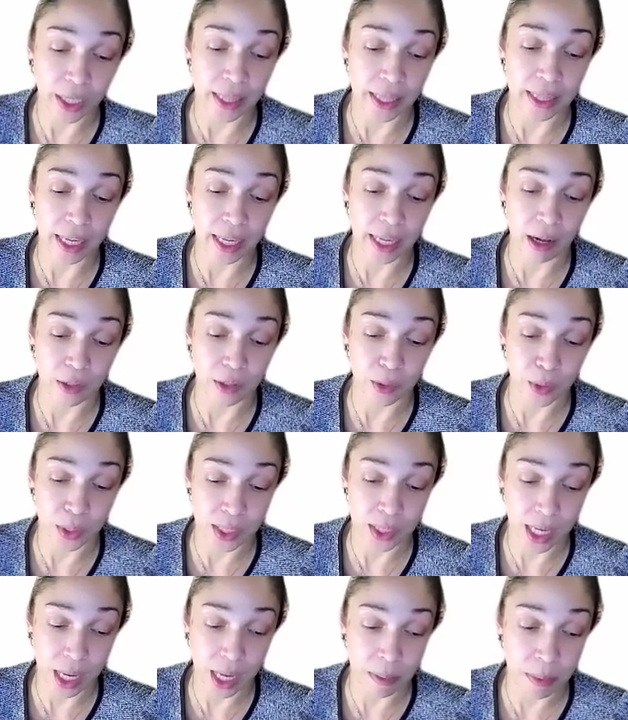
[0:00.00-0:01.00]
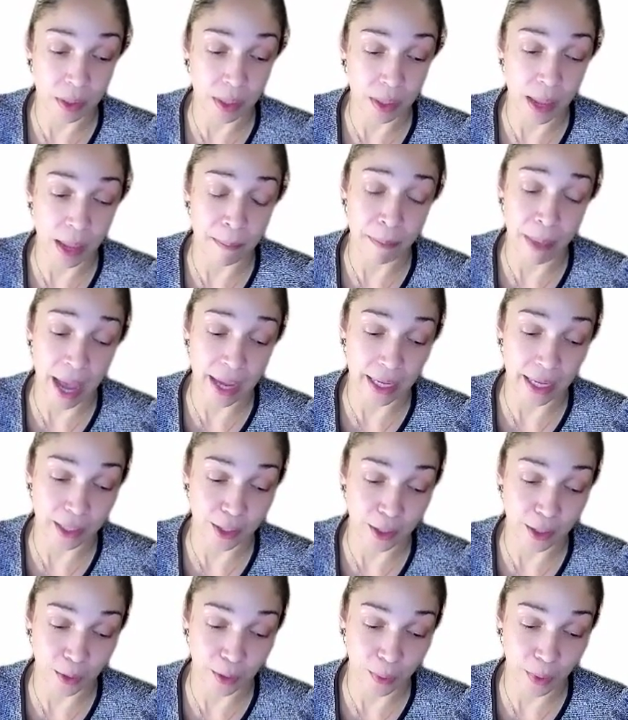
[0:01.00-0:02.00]
and then onto a table and back
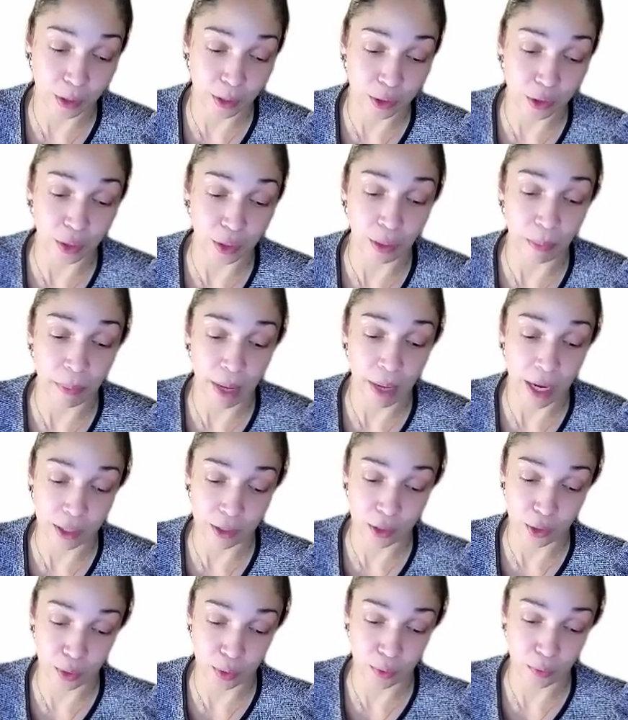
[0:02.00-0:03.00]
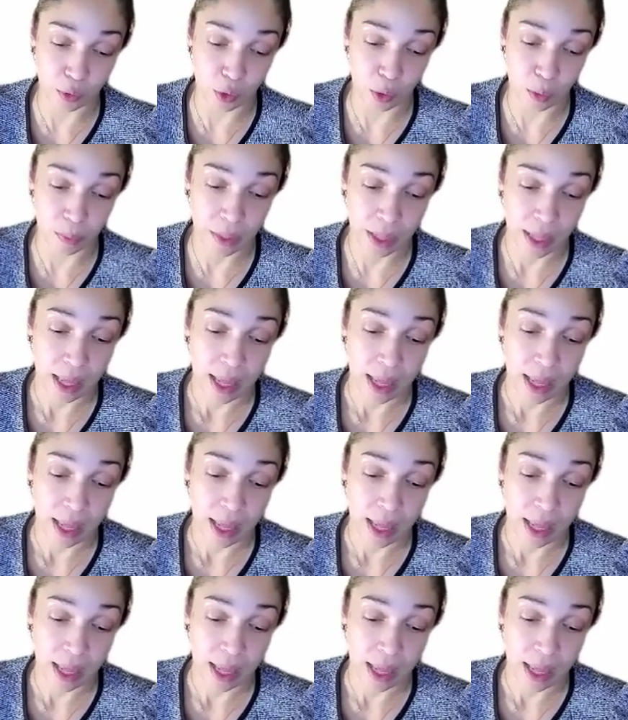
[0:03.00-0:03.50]
into the wheelchair and then back into the room.